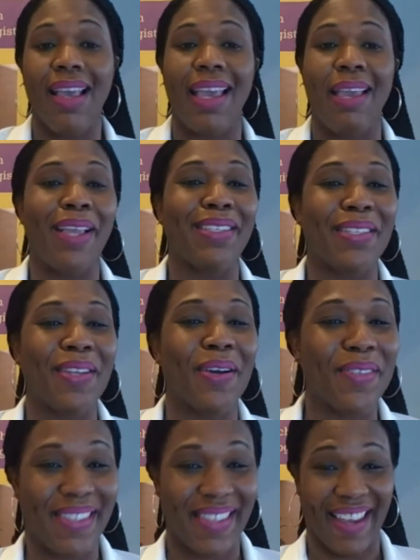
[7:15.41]
It makes
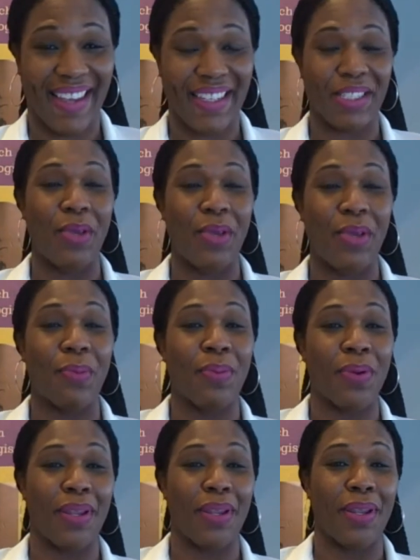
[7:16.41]
no sense you
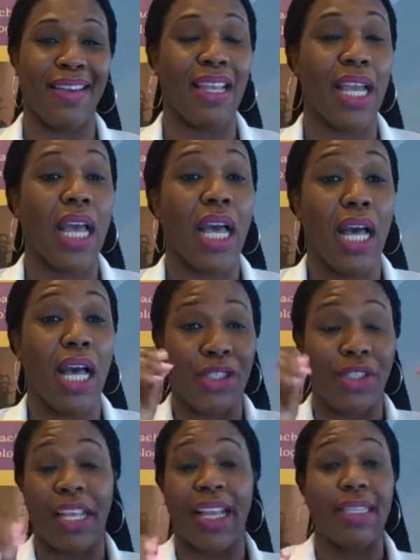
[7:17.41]
putting on
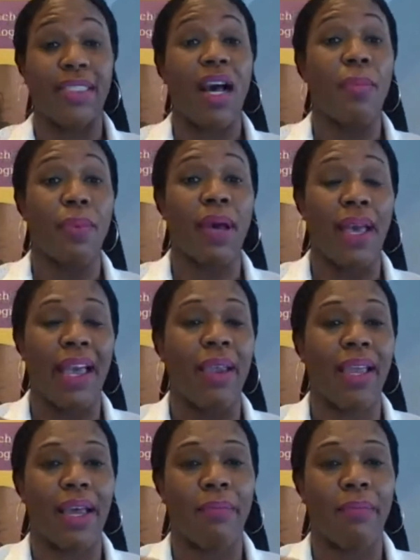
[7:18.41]
like I saw,